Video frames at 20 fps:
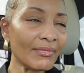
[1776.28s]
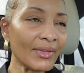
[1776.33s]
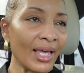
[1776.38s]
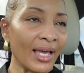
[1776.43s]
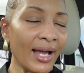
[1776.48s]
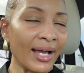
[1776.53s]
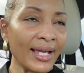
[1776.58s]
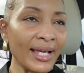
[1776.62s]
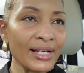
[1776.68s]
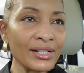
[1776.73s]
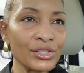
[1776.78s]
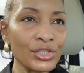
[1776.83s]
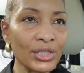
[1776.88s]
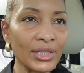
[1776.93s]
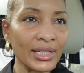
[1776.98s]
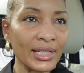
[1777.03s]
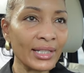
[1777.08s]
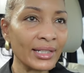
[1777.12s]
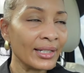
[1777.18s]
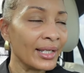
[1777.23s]
I
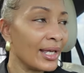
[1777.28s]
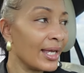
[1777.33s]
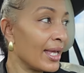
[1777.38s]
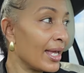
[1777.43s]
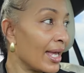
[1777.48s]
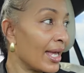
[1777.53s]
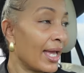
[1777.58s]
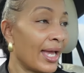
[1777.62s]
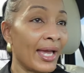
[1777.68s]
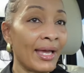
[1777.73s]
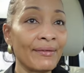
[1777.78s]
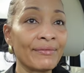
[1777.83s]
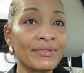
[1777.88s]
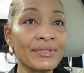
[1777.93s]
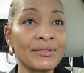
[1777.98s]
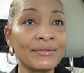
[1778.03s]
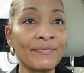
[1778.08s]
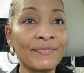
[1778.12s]
actually have to